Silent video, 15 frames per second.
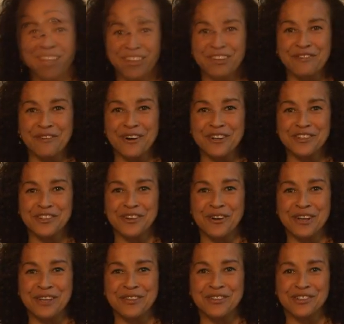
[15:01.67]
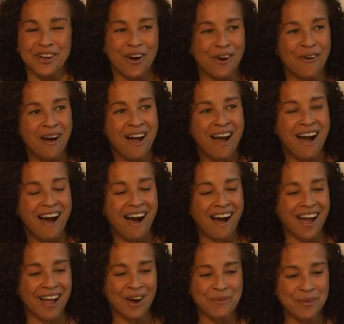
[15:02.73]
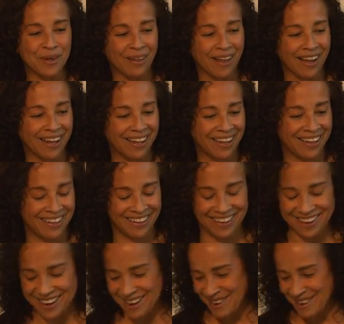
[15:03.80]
I look forward to showing you the show. I hope you like it.